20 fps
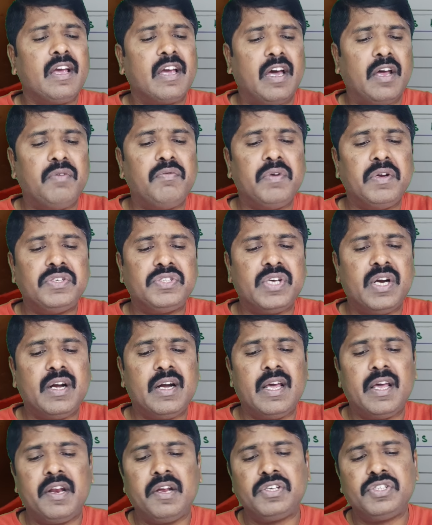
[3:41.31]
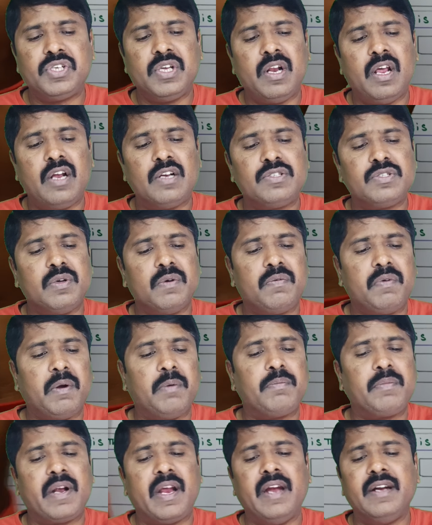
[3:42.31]
conventional direction also
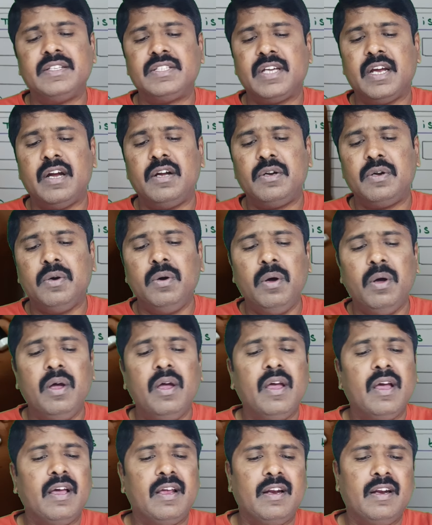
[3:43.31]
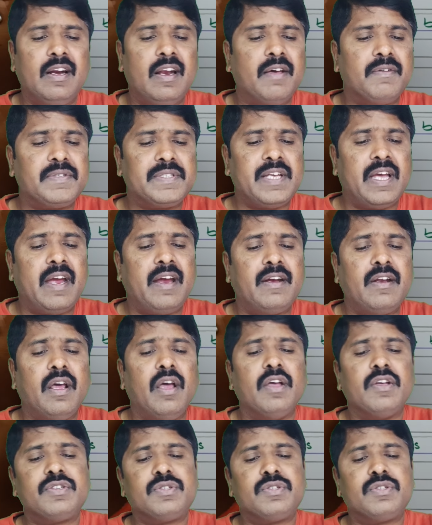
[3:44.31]
from right side to left side,